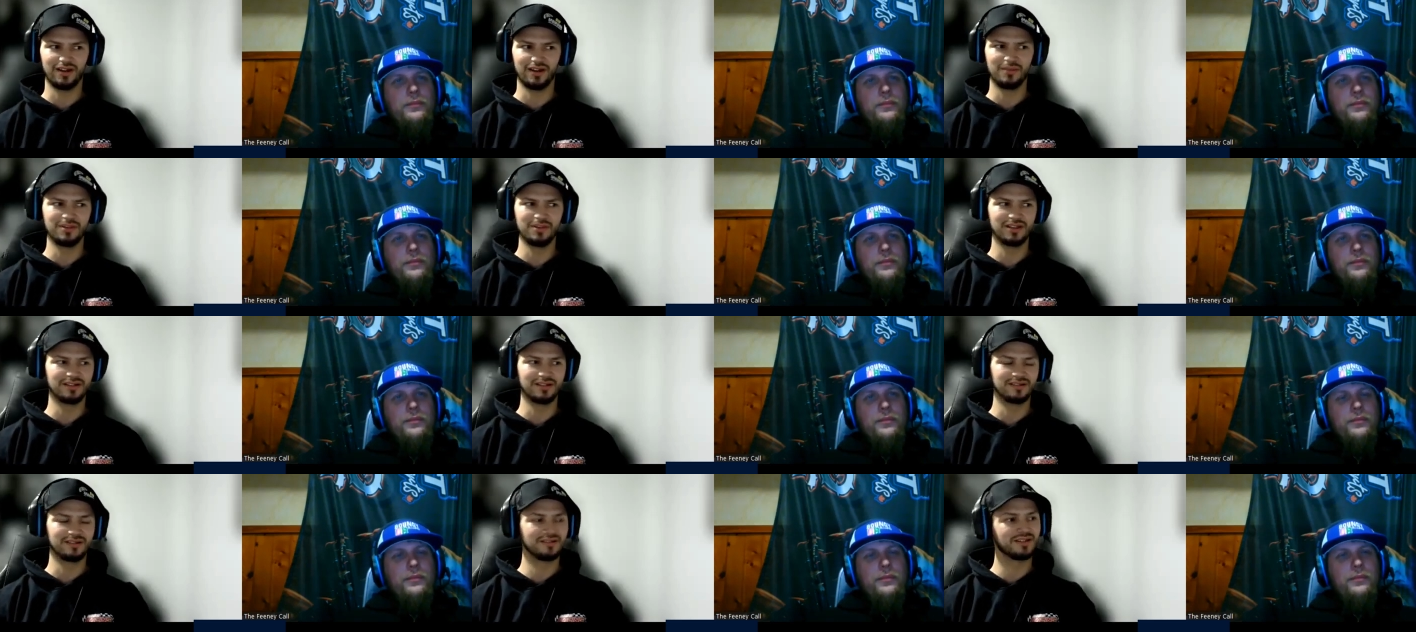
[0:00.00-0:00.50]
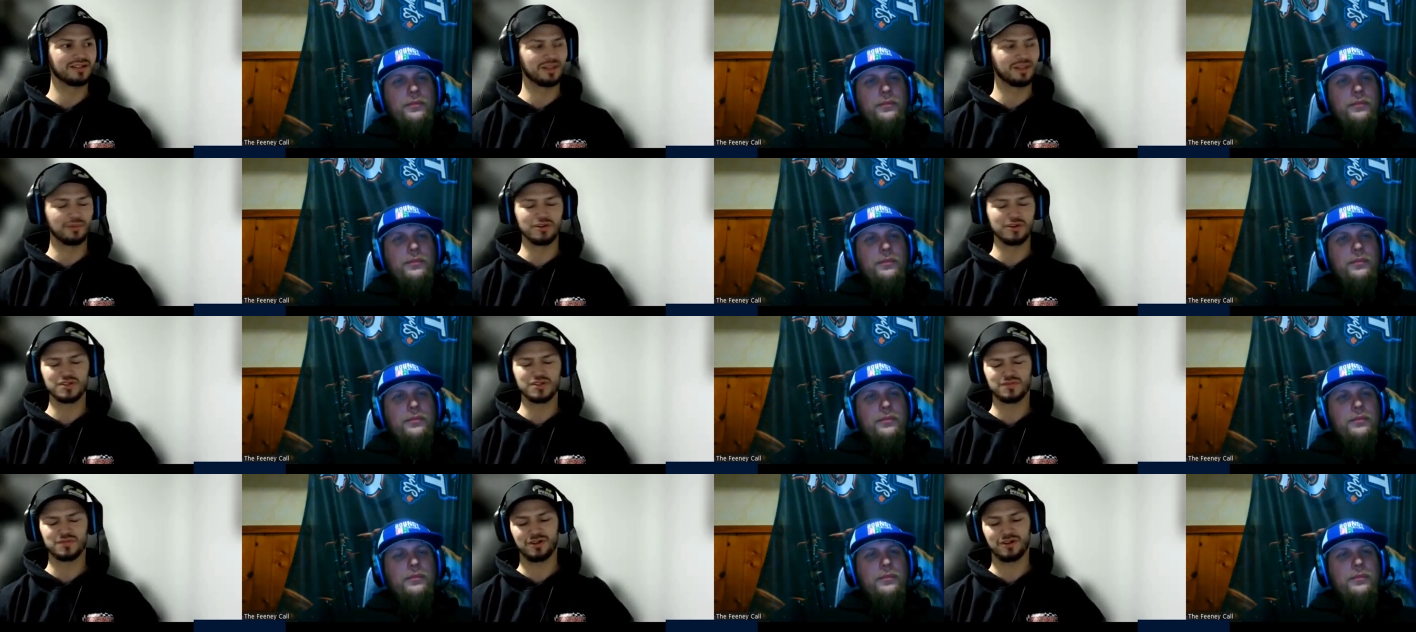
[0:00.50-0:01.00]
Speaker 1: I mean, the
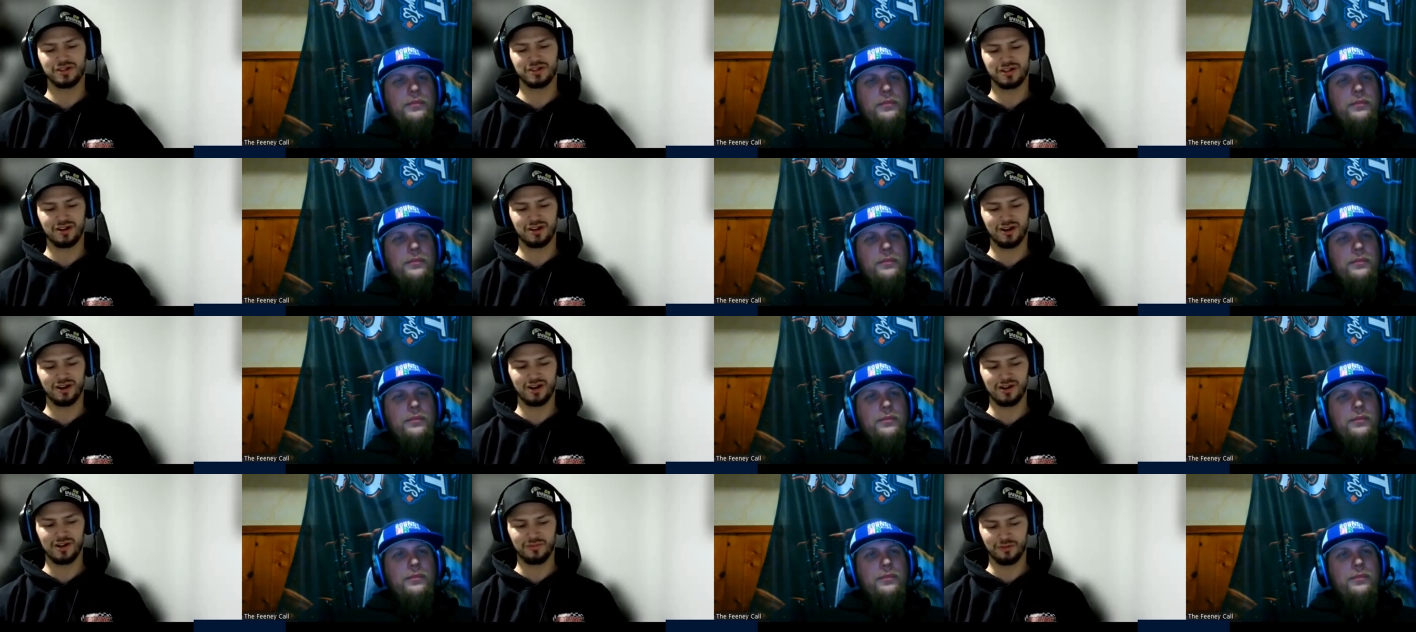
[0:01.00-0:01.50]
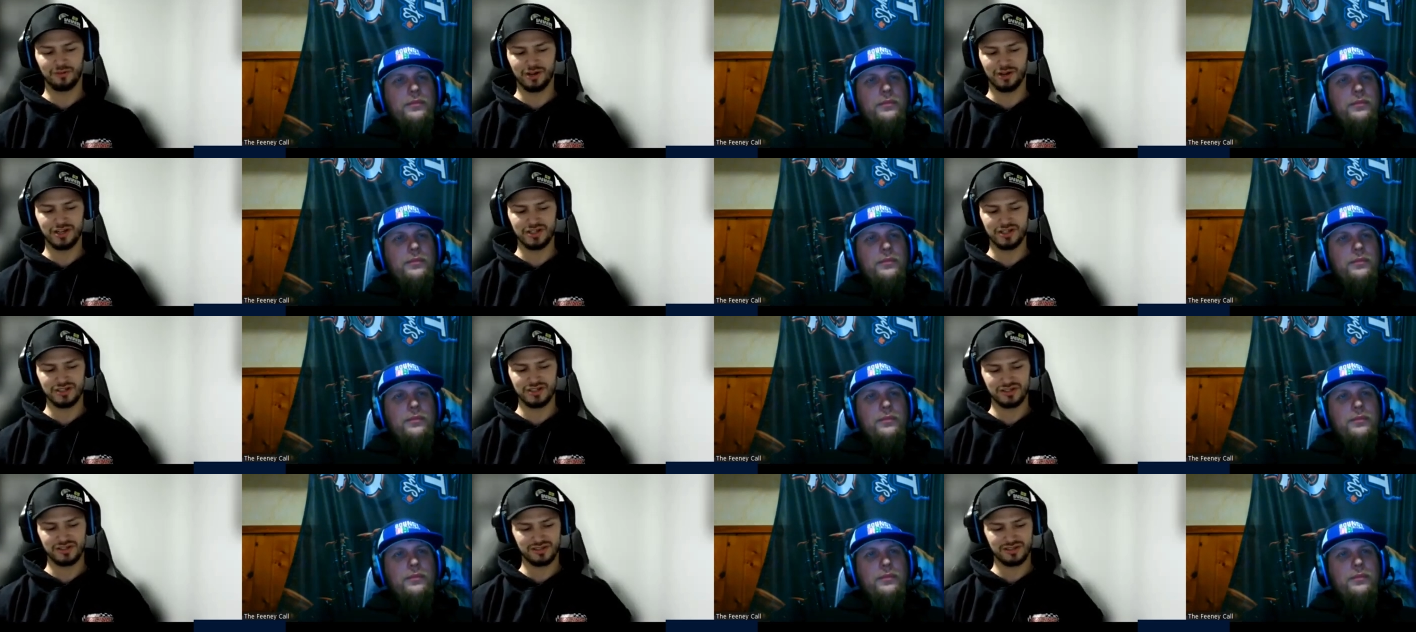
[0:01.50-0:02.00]
most fun car I've
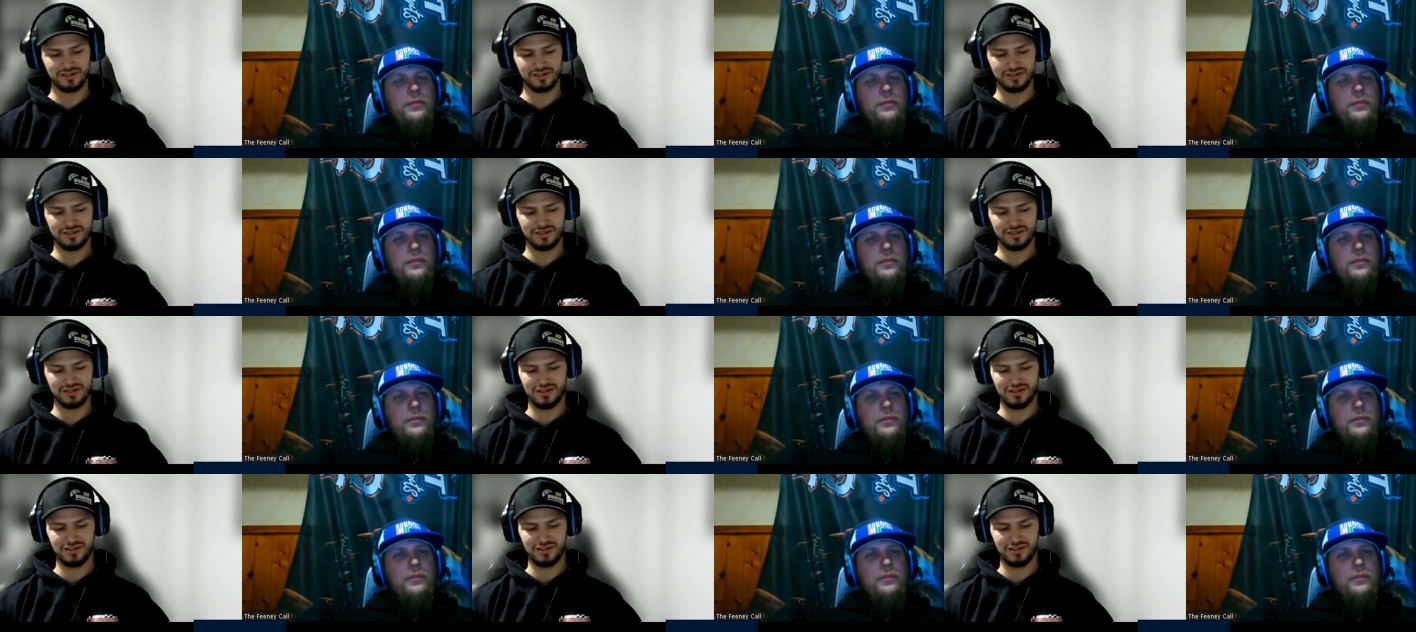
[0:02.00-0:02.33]
raced